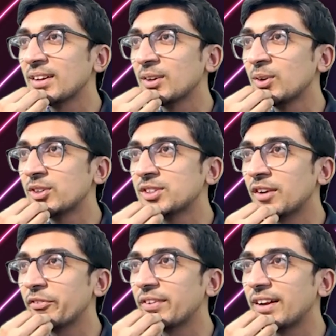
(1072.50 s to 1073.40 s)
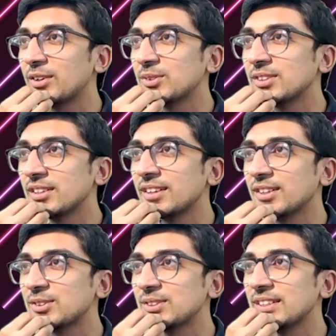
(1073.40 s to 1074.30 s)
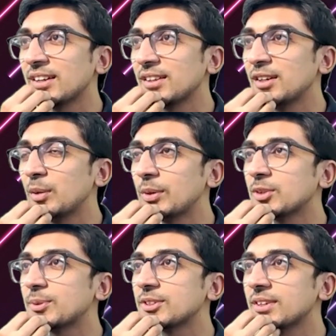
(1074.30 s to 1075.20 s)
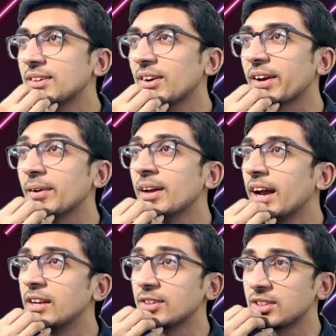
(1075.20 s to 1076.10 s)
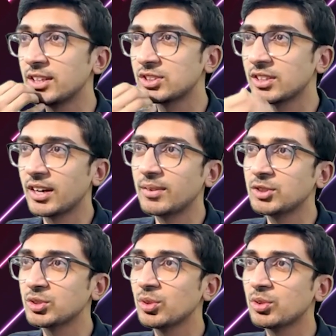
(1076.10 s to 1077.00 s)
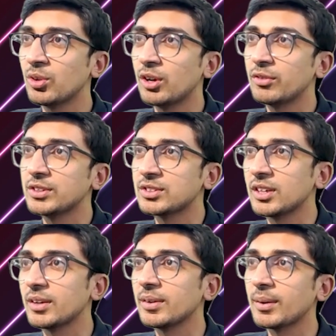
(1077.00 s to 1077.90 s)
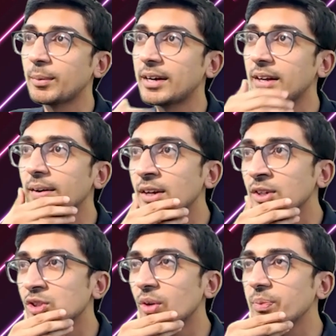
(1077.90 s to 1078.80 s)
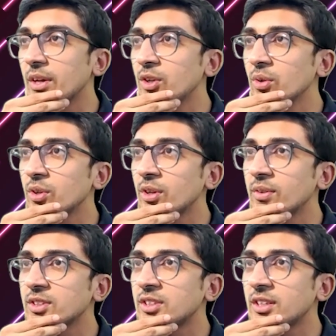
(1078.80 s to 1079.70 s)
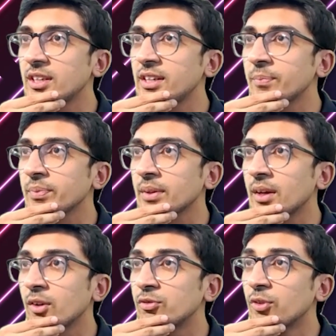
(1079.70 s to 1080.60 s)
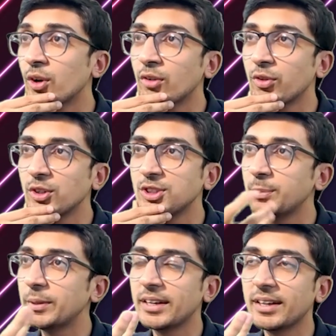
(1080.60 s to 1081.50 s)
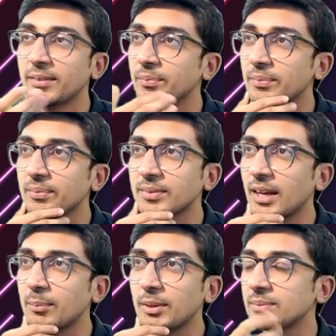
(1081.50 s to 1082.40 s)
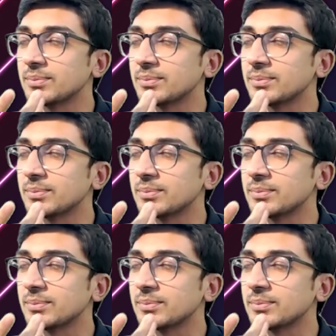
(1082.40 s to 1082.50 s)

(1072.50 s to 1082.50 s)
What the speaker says: good stuff. Nice to see another DPS person. Okay. Anyways, let's just go through all of this completely. So Duke University, 4 on 4 GPA. I mean,